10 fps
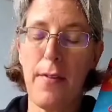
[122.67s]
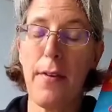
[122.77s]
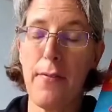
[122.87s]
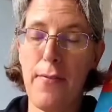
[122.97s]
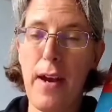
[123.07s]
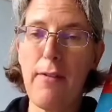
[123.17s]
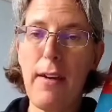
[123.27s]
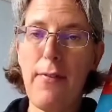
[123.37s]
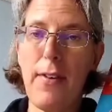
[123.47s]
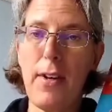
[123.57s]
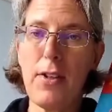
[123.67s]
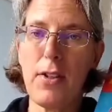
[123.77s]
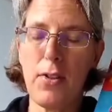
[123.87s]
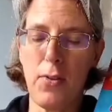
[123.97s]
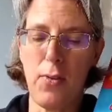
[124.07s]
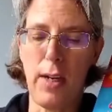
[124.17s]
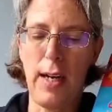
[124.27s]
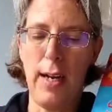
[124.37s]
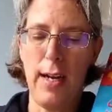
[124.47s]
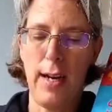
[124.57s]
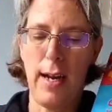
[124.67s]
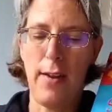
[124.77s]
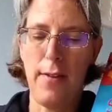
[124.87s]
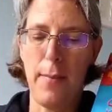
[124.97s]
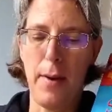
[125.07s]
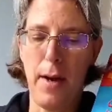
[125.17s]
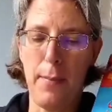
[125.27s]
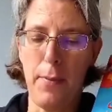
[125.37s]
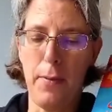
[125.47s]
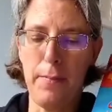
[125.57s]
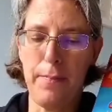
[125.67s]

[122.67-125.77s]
the very first story in the Bible.